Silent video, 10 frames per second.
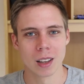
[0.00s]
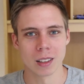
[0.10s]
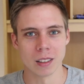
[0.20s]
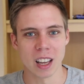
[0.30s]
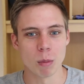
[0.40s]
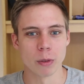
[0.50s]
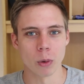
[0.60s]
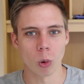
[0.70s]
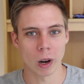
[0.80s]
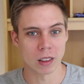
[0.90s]
the day
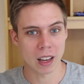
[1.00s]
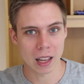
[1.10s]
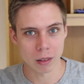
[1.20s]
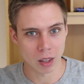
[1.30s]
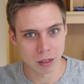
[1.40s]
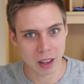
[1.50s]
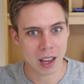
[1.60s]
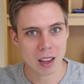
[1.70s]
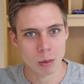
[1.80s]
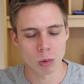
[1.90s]
before, at the end of the day,